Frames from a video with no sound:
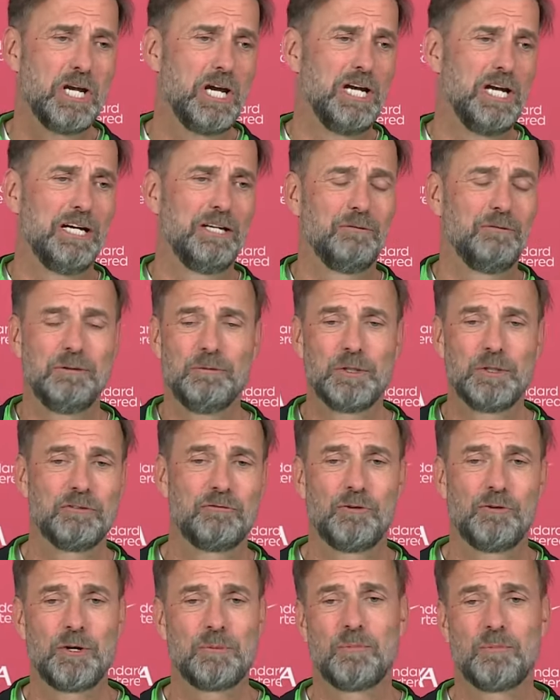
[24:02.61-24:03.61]
yeah, we would
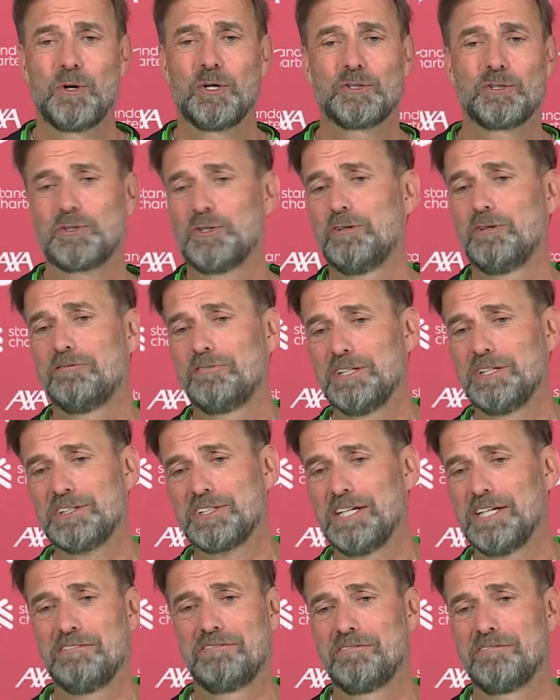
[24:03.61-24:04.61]
have won more
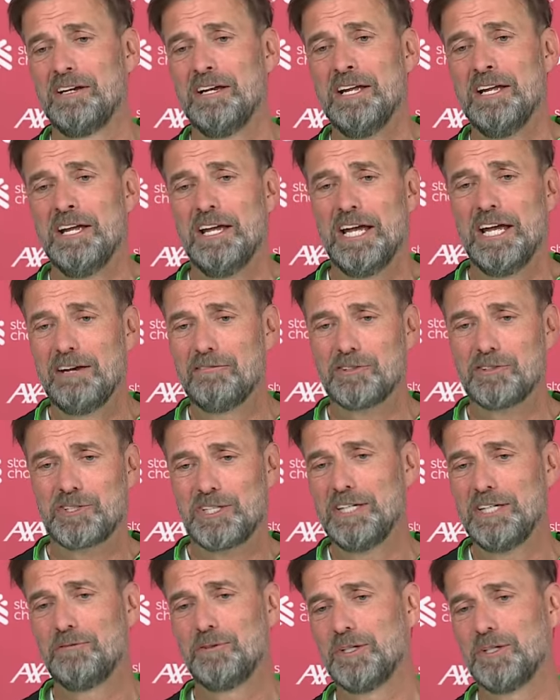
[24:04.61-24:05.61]
trophies if
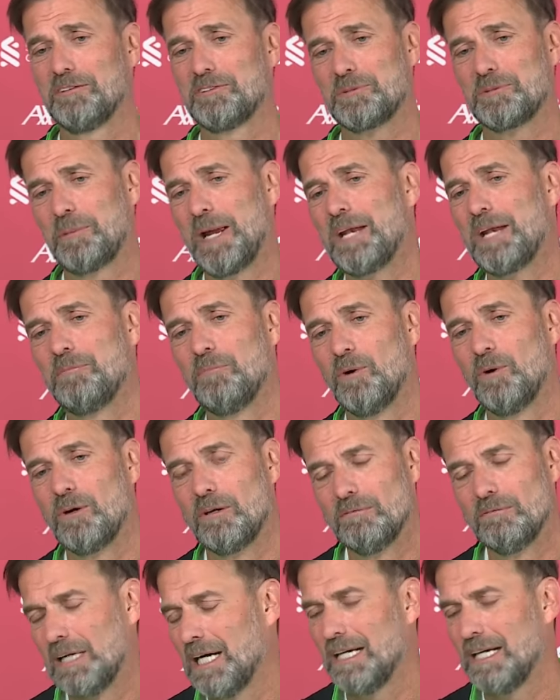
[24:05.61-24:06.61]
FSG would have spent more.